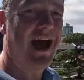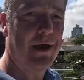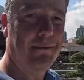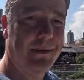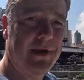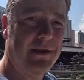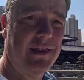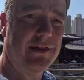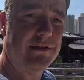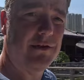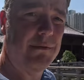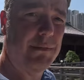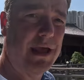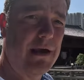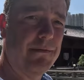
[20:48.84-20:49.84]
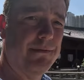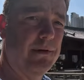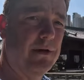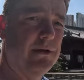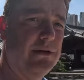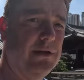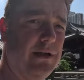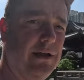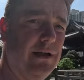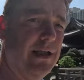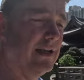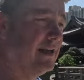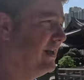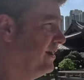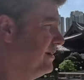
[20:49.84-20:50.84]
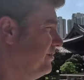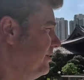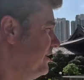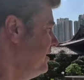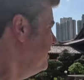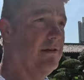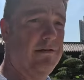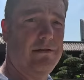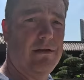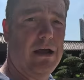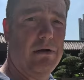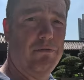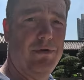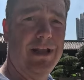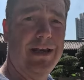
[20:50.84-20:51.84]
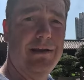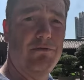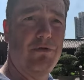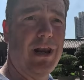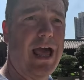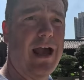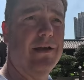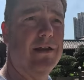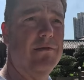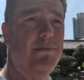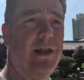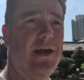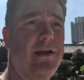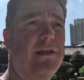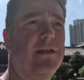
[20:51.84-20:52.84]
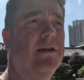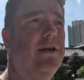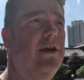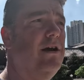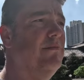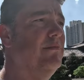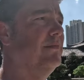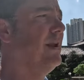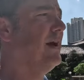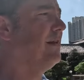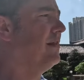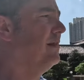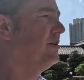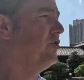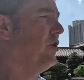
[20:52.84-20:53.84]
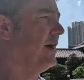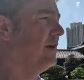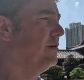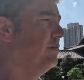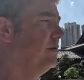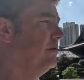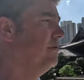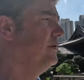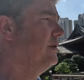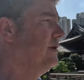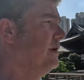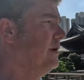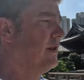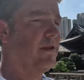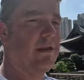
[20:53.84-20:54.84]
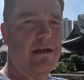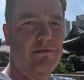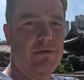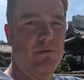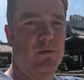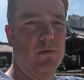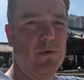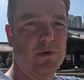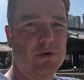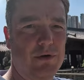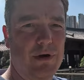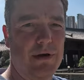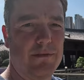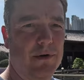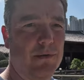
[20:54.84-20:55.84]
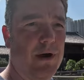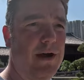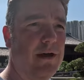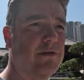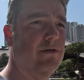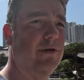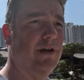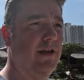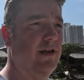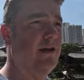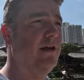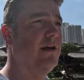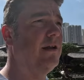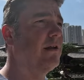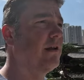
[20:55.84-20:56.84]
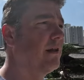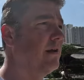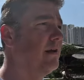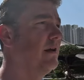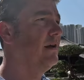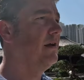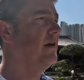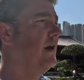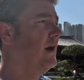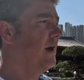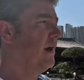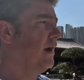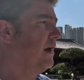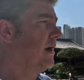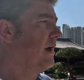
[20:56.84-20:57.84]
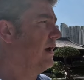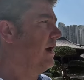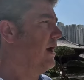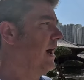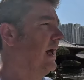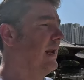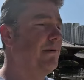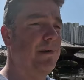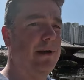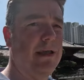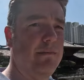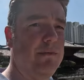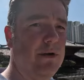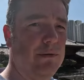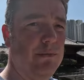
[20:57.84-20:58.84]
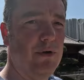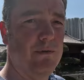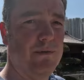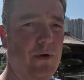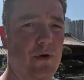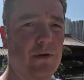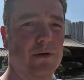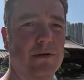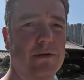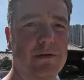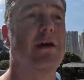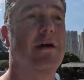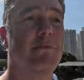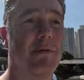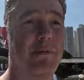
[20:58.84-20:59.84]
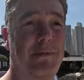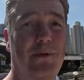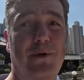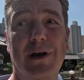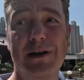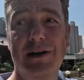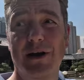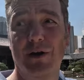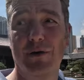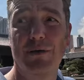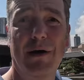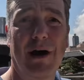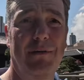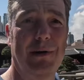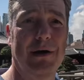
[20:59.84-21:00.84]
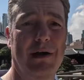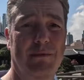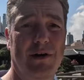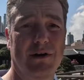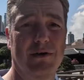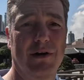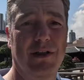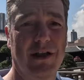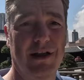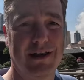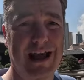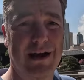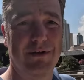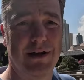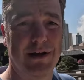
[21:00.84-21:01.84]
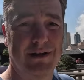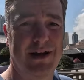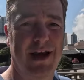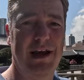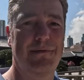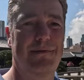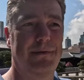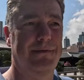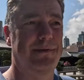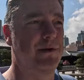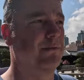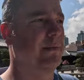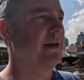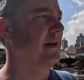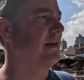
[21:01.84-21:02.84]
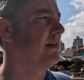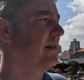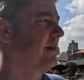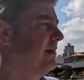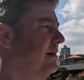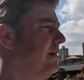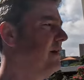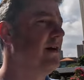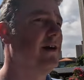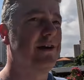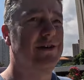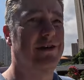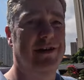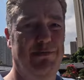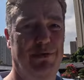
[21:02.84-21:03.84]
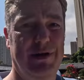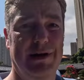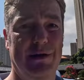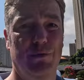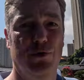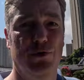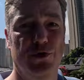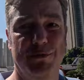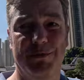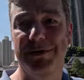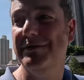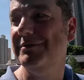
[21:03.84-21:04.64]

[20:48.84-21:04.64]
I think that's going to be it for Chi Lin Nunnery. A really relaxing place to come, nice and tranquil. Sound of water everywhere, it's really nice. And I think I'm going to move on. But before I do, I think I'm just going to sit down in the shade for a few minutes. It's pretty warm.